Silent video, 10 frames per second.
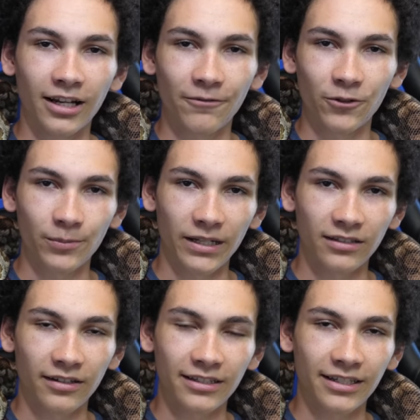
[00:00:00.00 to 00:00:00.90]
and Ivy was
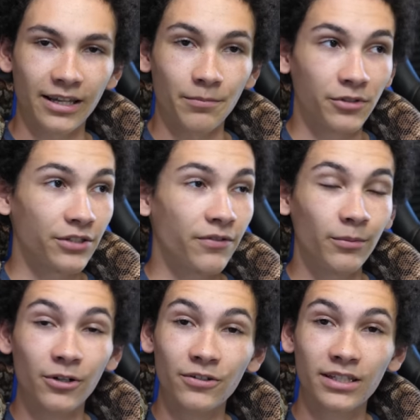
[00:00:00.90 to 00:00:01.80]
basically the same, just
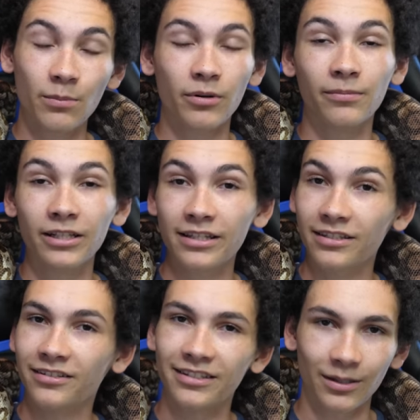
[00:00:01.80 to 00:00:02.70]
from a whole separate
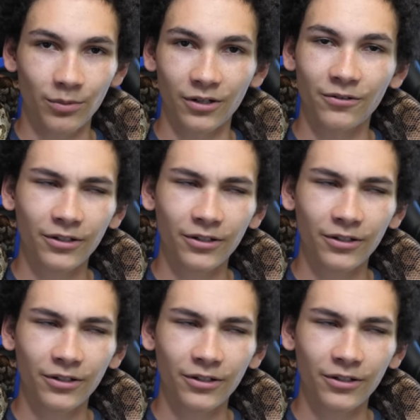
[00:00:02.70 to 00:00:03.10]
place, separate